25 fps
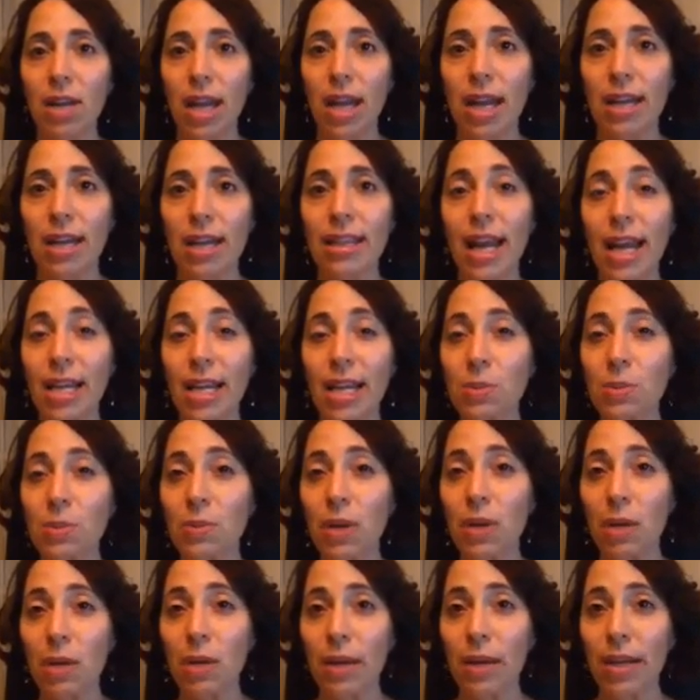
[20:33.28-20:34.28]
Okay, and
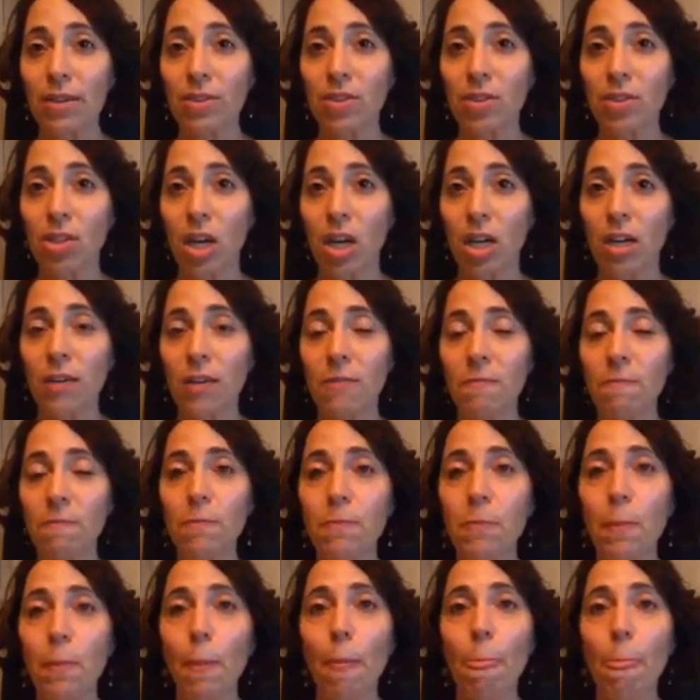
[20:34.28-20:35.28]
that's where I want you to start.
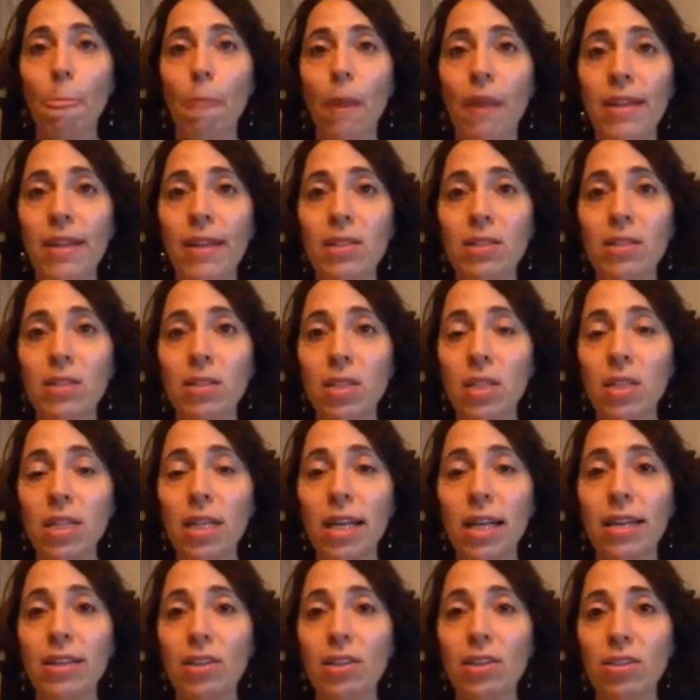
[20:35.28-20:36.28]
And then to
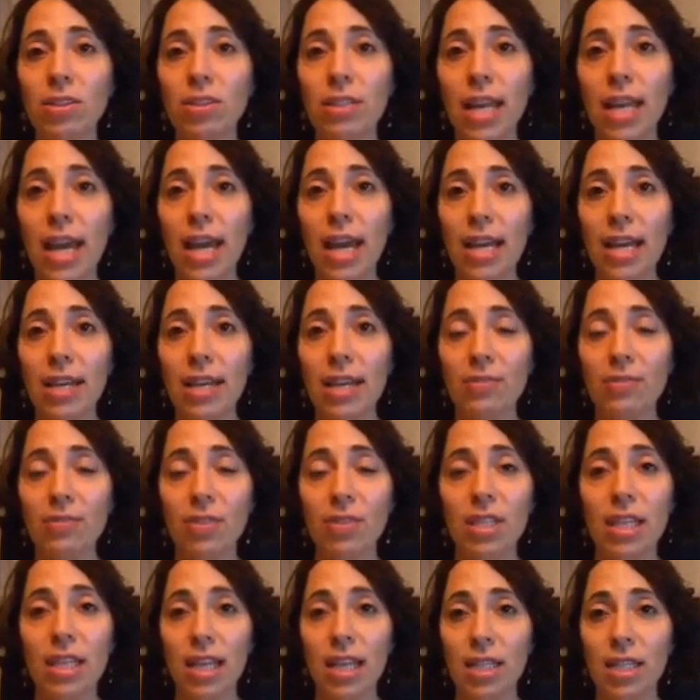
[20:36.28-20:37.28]
look at your days
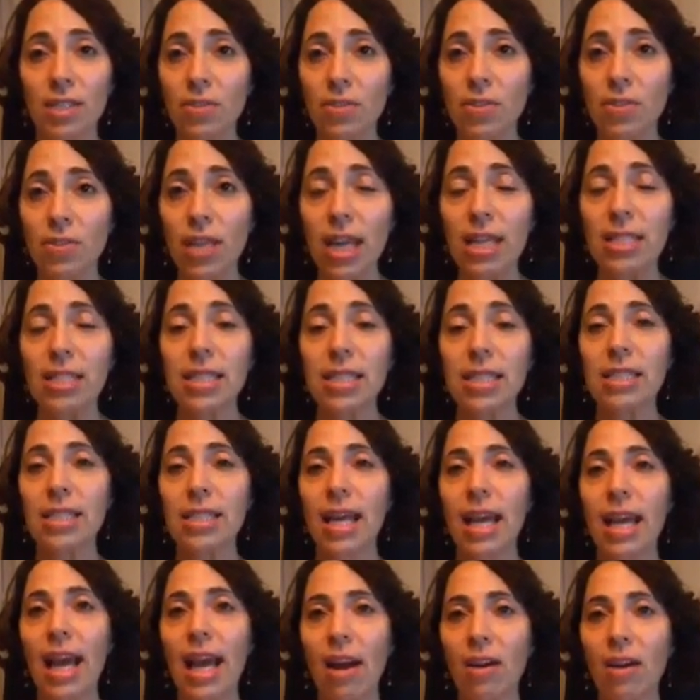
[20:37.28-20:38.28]
for the next few days and
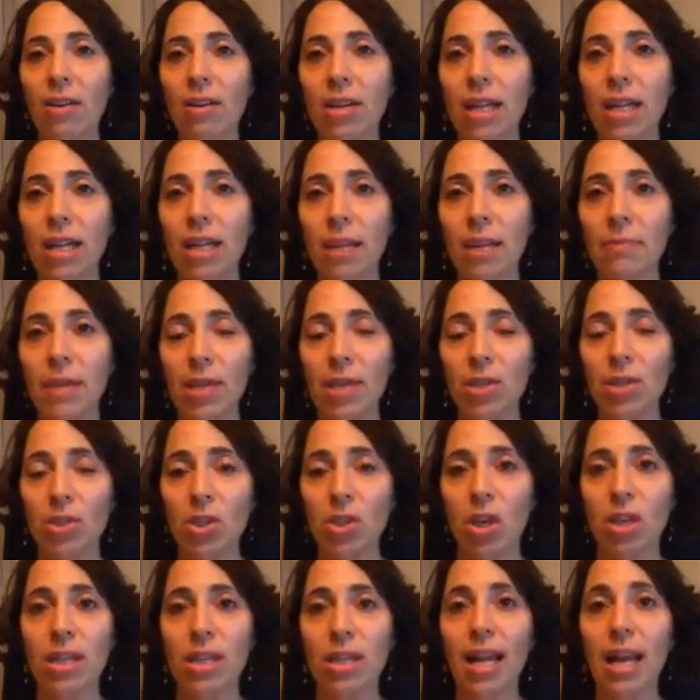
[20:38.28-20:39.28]
to say, how can I make
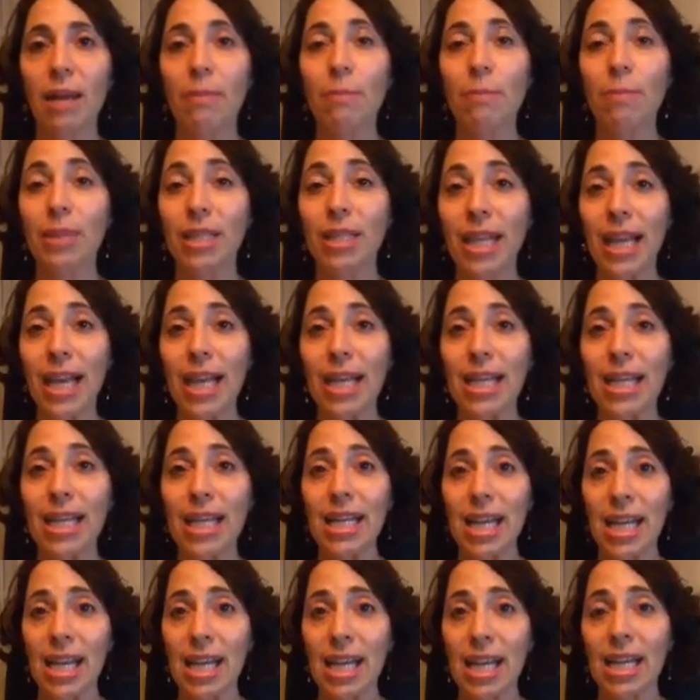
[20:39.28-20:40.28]
sure that I'm
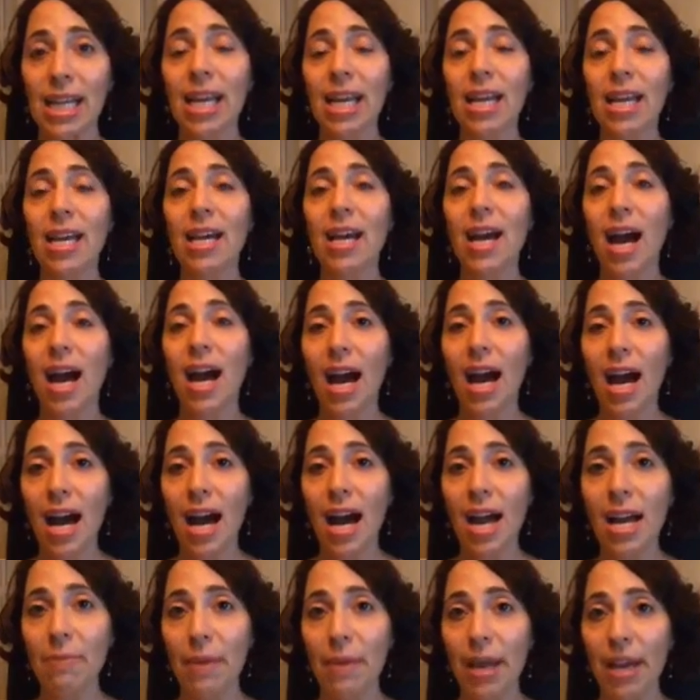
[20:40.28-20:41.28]
planning in
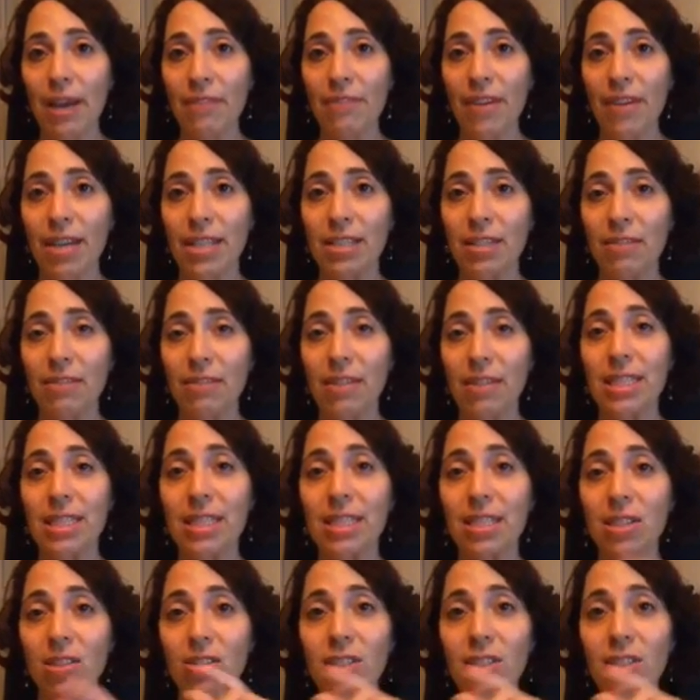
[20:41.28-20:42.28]
high payoff
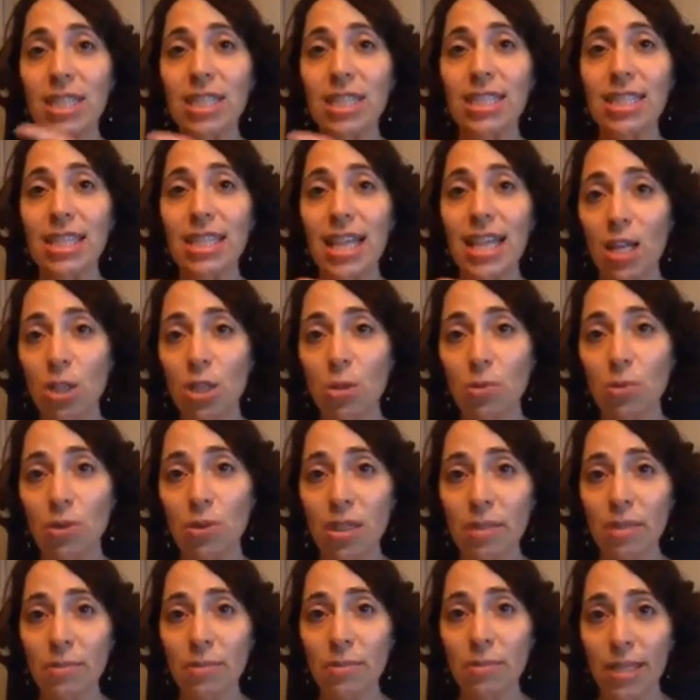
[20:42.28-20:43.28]
activities? Literally
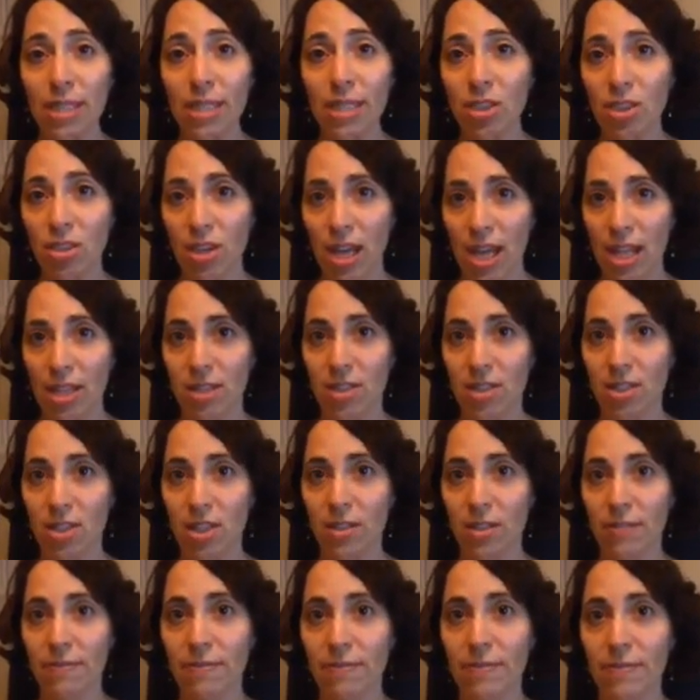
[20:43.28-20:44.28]
schedule them into your
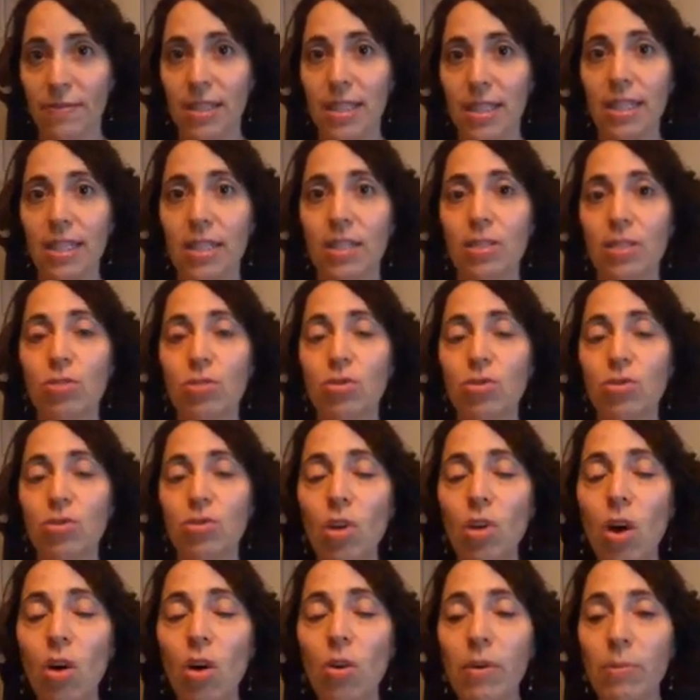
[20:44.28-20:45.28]
calendar.
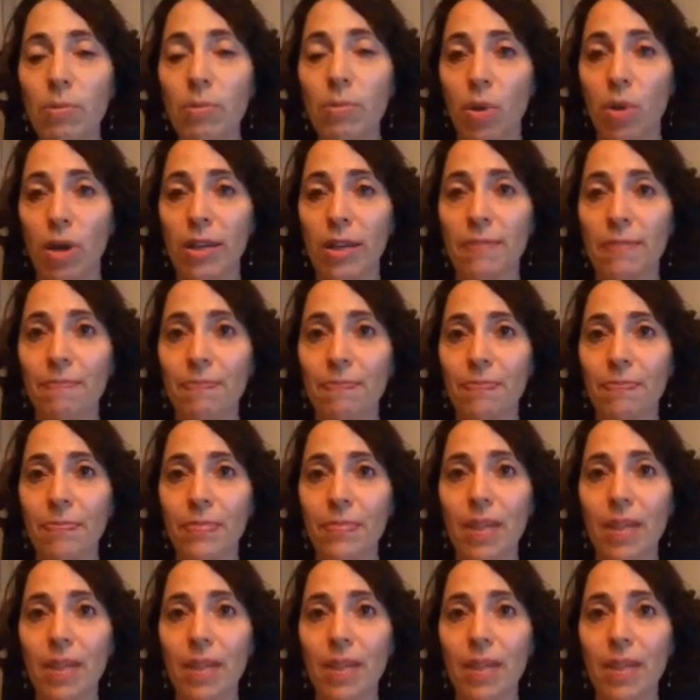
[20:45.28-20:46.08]
So important.